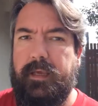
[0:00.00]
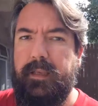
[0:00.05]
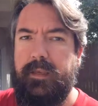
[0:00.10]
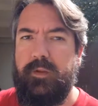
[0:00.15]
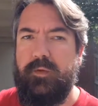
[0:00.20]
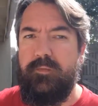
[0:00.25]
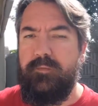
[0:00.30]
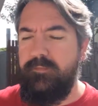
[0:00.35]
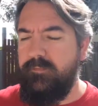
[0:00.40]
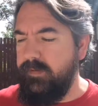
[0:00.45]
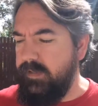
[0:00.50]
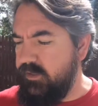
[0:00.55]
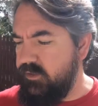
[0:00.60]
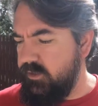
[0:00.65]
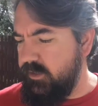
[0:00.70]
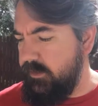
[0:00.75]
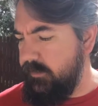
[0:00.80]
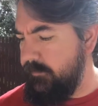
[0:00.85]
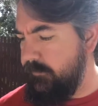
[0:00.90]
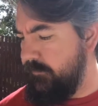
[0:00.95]
new
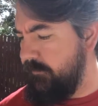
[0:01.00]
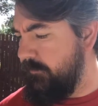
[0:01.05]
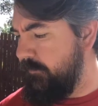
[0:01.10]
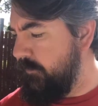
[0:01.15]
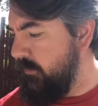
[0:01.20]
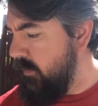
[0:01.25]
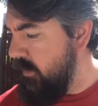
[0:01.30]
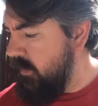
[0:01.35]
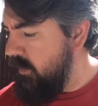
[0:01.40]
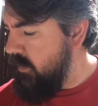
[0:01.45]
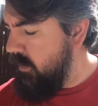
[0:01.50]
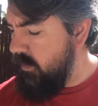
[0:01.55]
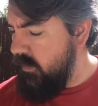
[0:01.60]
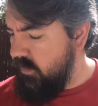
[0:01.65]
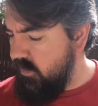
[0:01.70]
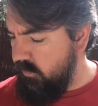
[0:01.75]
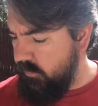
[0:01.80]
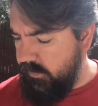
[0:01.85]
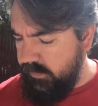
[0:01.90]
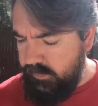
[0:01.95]
feature,
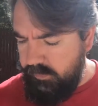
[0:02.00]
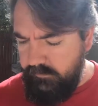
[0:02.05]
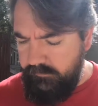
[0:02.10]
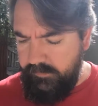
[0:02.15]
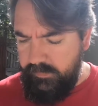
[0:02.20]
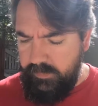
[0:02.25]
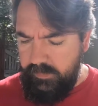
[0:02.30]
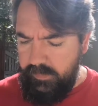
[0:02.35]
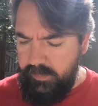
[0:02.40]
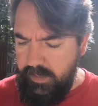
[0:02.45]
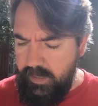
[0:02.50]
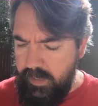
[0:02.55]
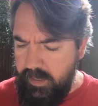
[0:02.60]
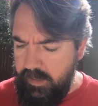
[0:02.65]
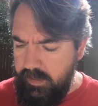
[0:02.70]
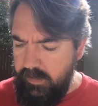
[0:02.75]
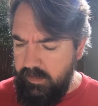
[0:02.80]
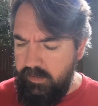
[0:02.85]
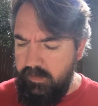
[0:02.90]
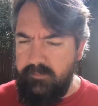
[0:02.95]
specifically
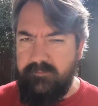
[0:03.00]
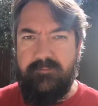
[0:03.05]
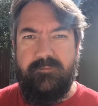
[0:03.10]
a